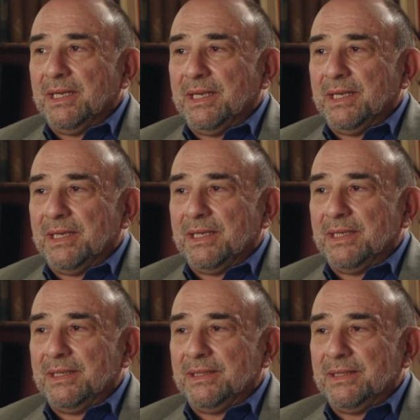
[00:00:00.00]

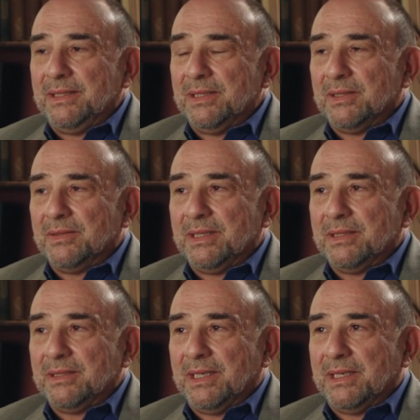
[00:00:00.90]
And you know, at
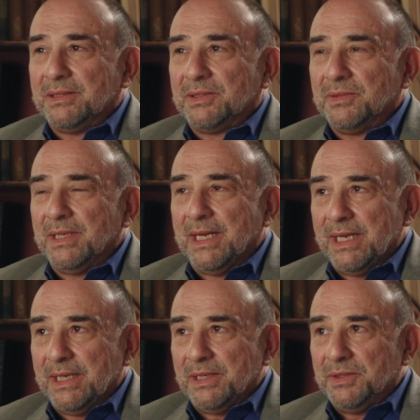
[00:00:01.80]
a at a certain
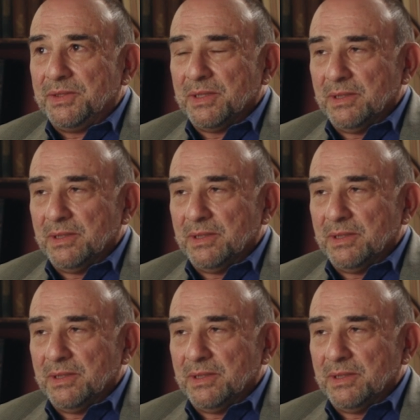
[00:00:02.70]
age,